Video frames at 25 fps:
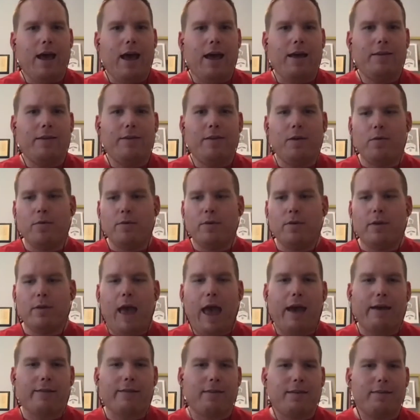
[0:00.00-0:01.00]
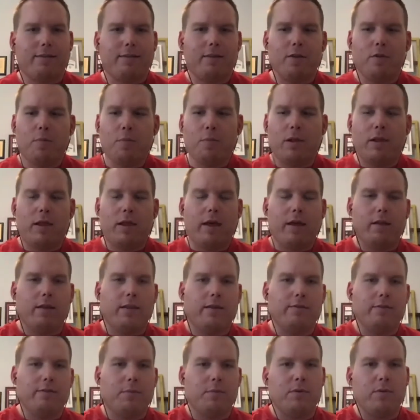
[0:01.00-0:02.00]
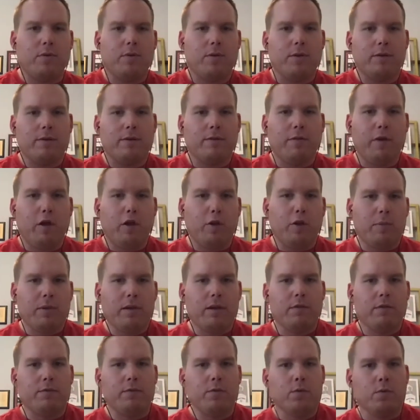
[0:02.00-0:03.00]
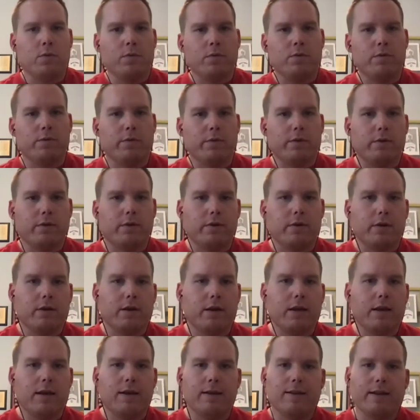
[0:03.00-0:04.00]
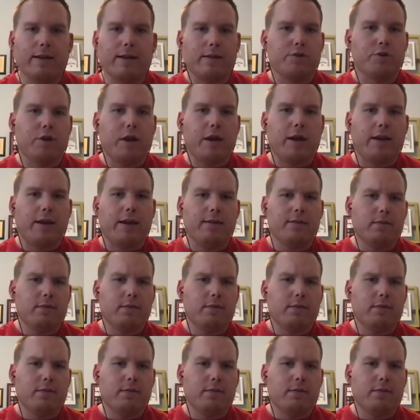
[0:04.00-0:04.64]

I don't access them a lot unless I'm doing development of tools or like trainings.